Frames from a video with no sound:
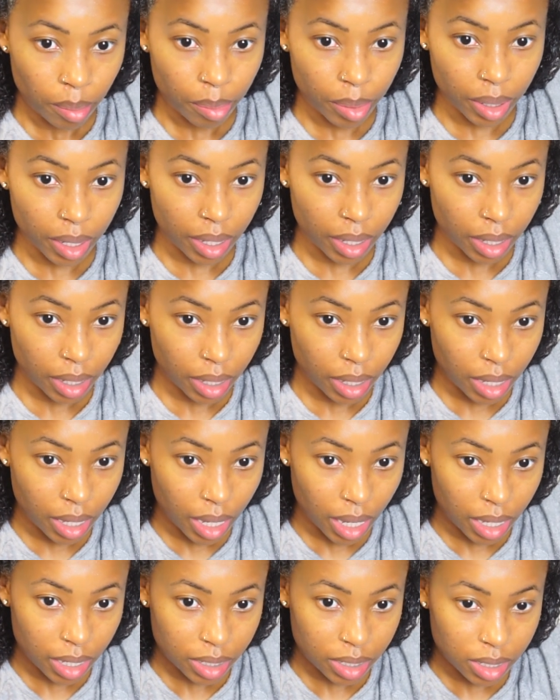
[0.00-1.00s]
But
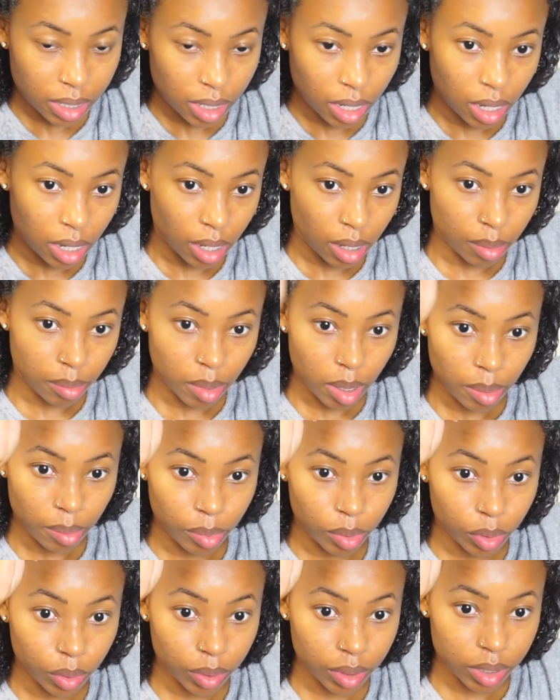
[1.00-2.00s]
yes,
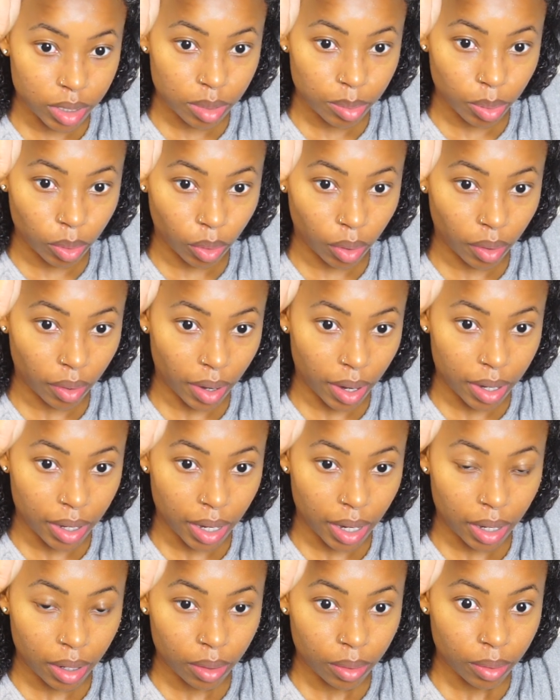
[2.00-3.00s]
Boo is deployed right
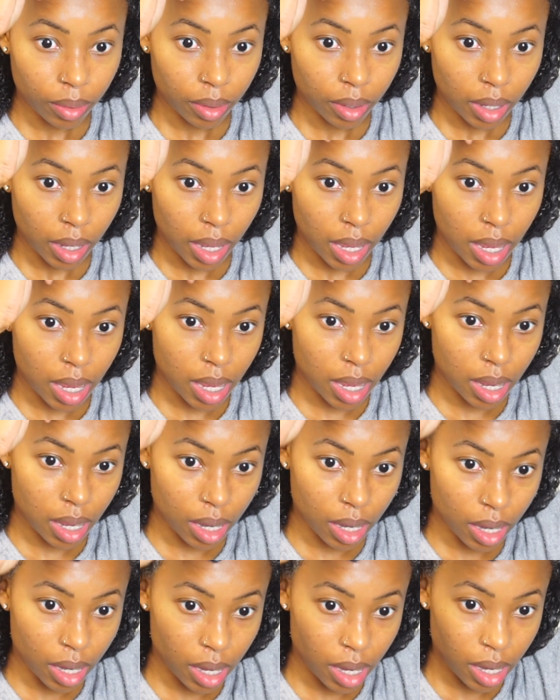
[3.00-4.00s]
now,
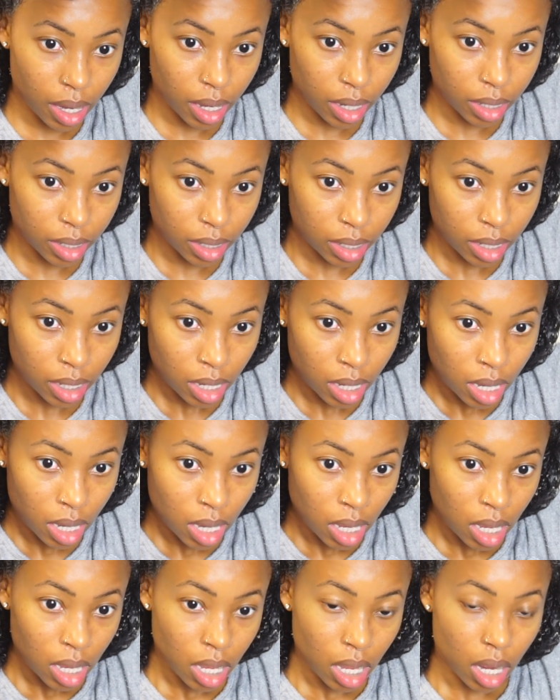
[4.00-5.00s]
and
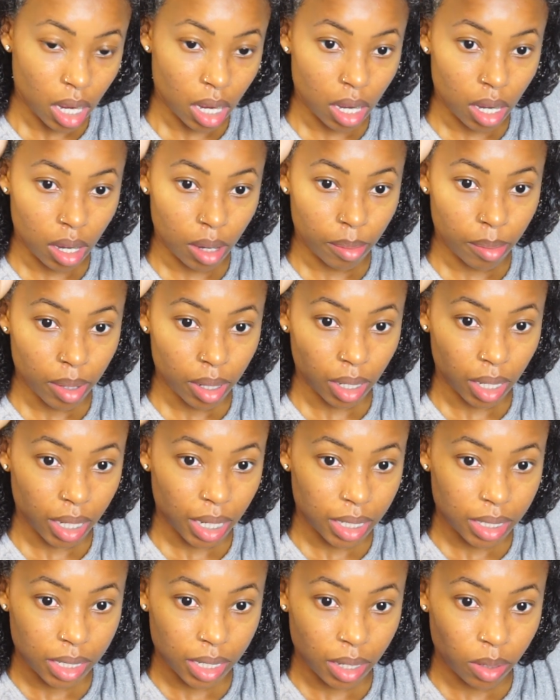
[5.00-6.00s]

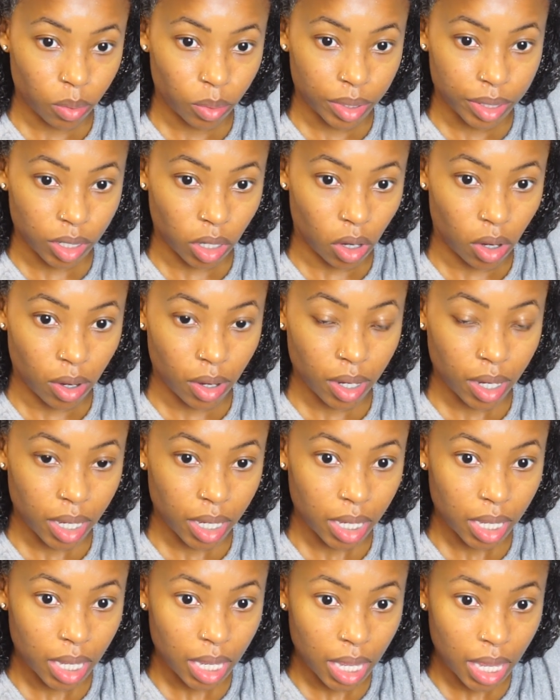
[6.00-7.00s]
like I said, we talk
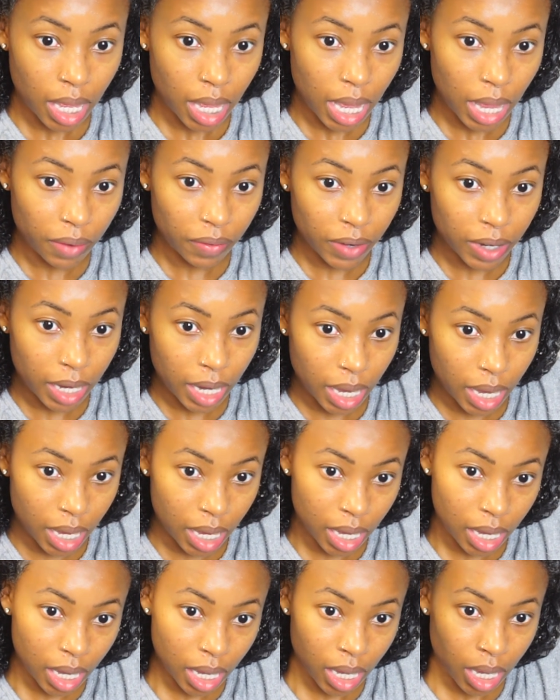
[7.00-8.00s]
every
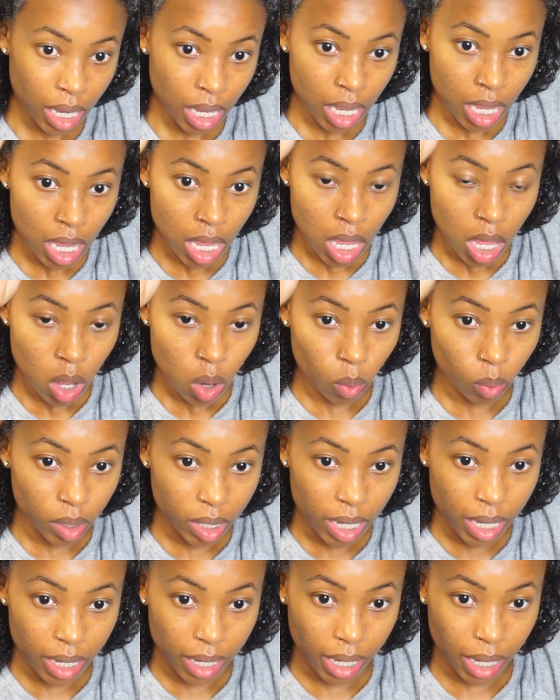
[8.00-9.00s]
day
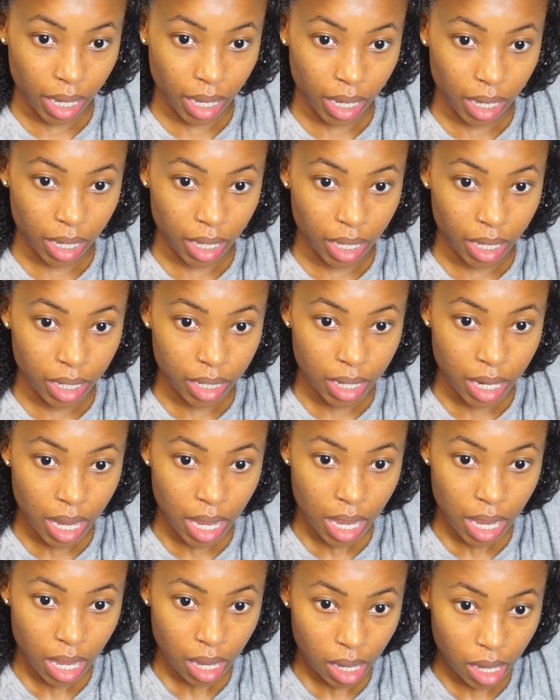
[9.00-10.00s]
when he can,
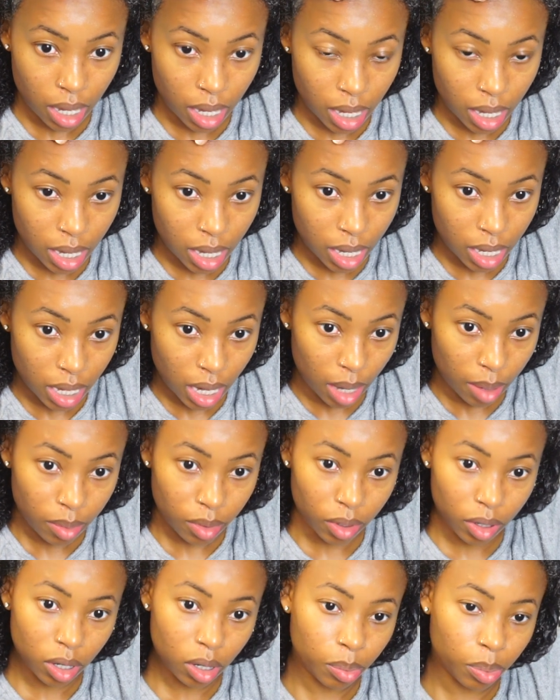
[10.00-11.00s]
and I'm
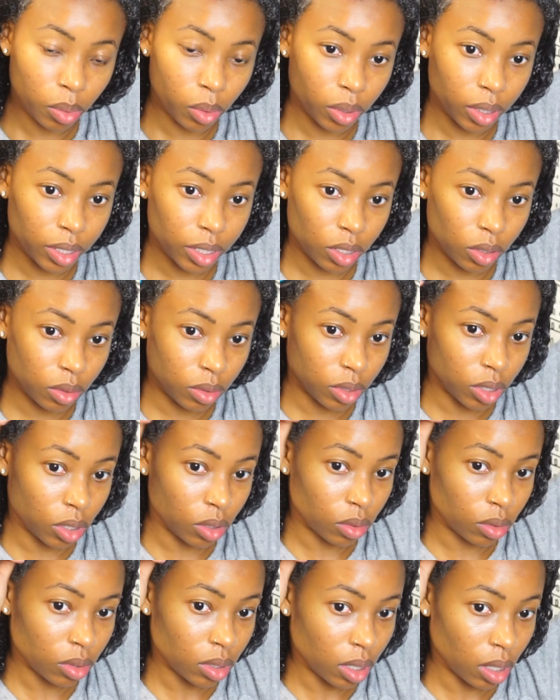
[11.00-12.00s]
going to deploy soon
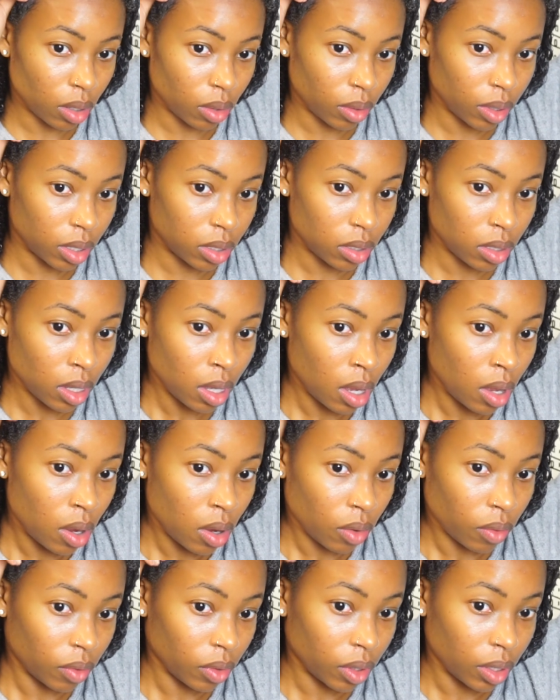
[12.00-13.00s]
too, so it's
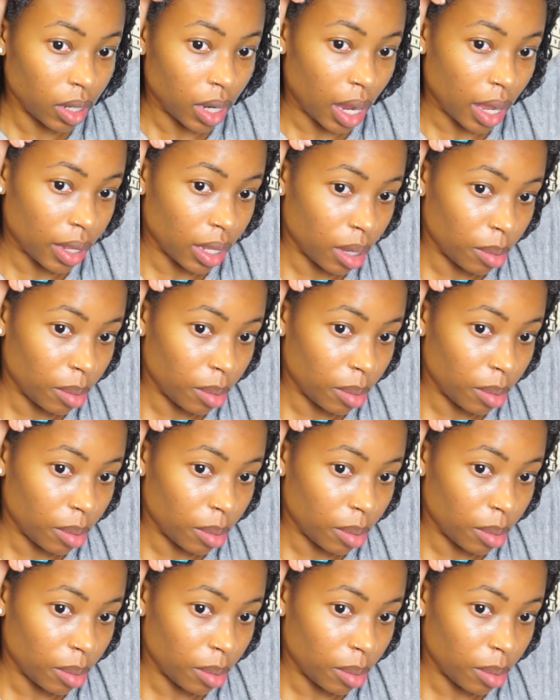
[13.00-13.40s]
really not